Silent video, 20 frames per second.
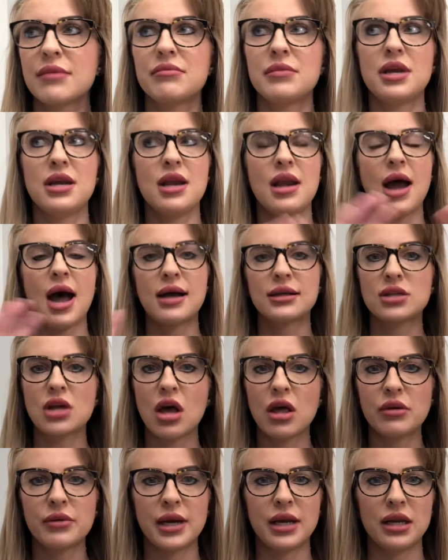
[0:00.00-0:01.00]
not
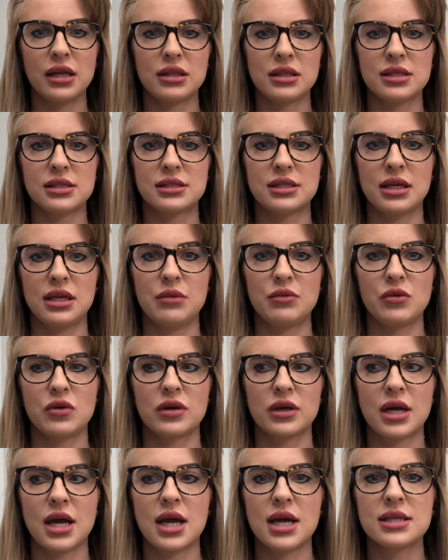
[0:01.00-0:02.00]
tolerating this anymore,
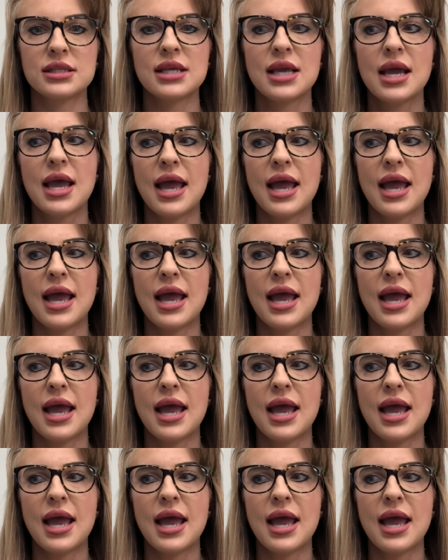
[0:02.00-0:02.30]
guys.